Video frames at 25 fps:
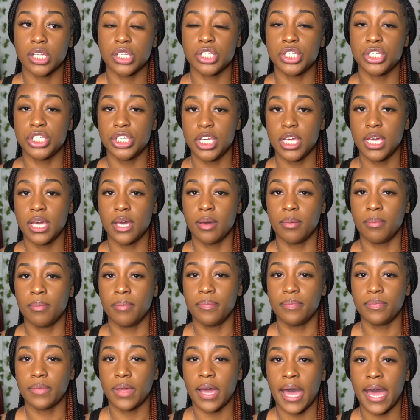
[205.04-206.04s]

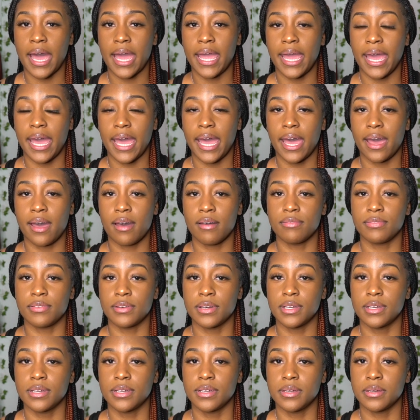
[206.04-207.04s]
gym, I have
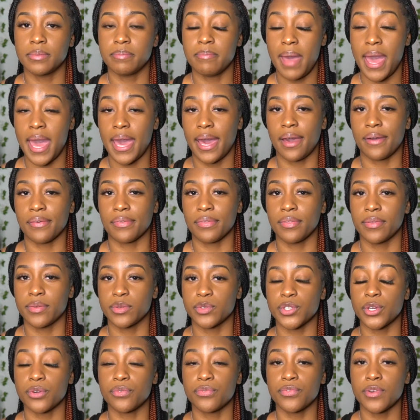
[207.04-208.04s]
math.
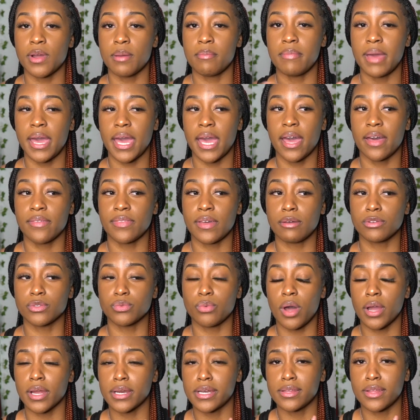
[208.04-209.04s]
So from math, I was
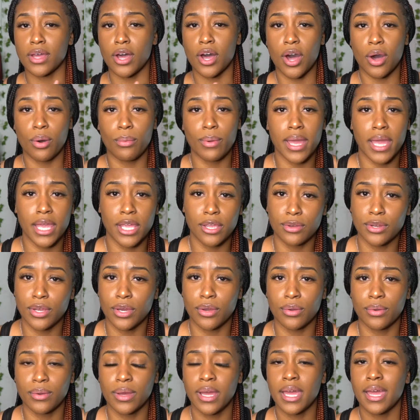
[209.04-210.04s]
walking in the hallway,
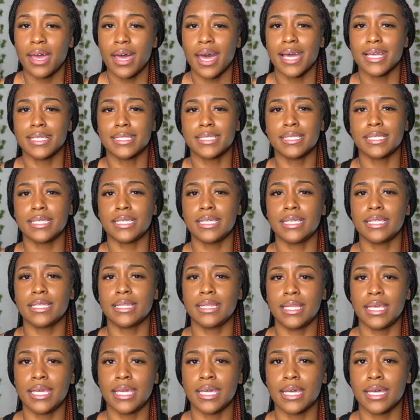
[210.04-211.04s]
I see
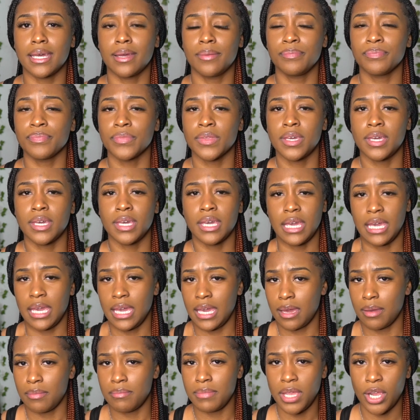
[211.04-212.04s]
Leah,
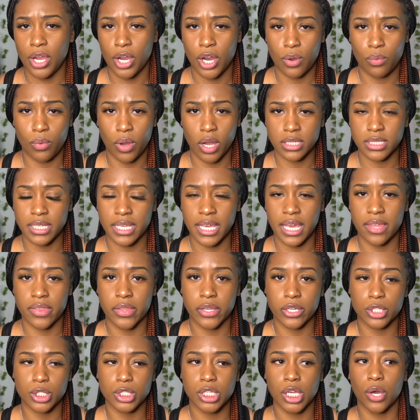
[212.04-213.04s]
and me and her walk
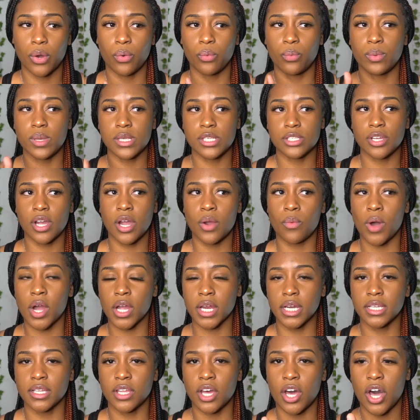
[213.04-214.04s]
together. So we start
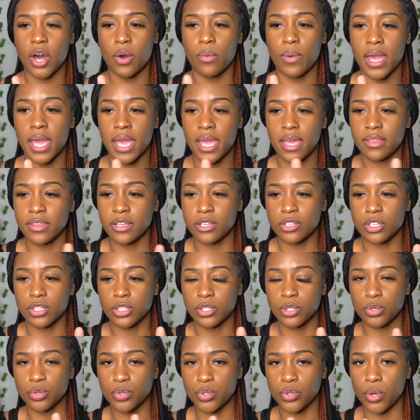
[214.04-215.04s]
walking in the hallway. There's a
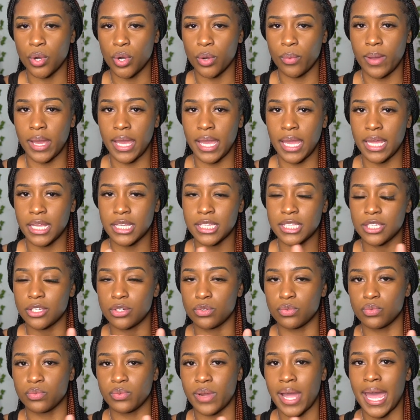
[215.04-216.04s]
little doorway to
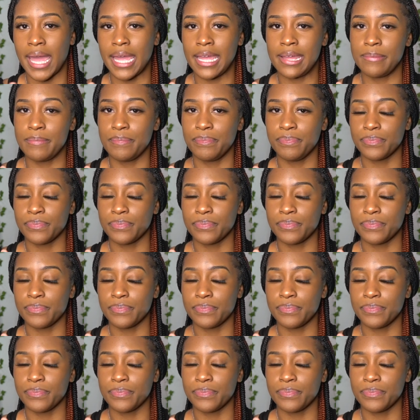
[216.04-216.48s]
the right,